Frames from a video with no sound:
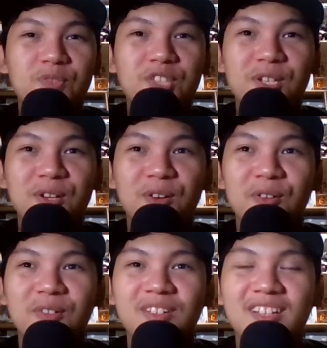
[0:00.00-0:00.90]

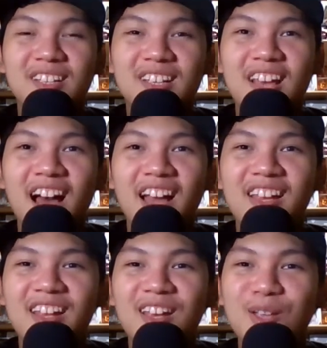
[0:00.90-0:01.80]
So, yeah,
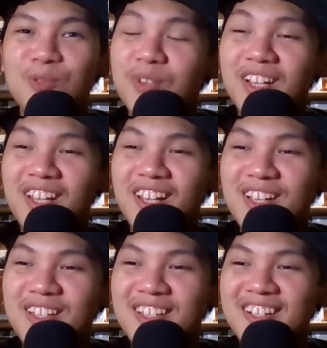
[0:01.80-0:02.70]
it is what it
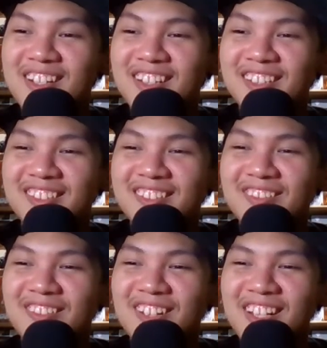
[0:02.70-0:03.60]
is, girl.
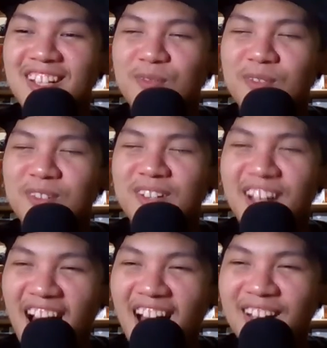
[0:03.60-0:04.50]
Why did I
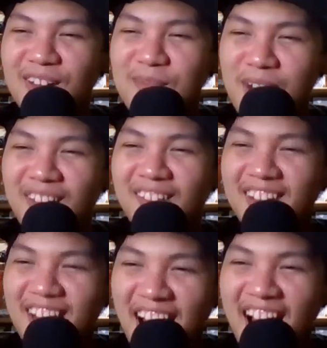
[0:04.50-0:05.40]
forgot
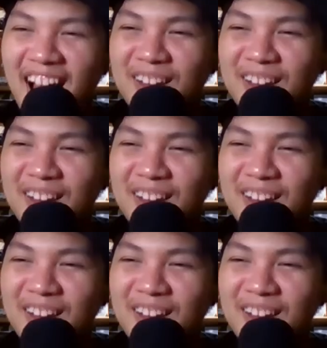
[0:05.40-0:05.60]
about that,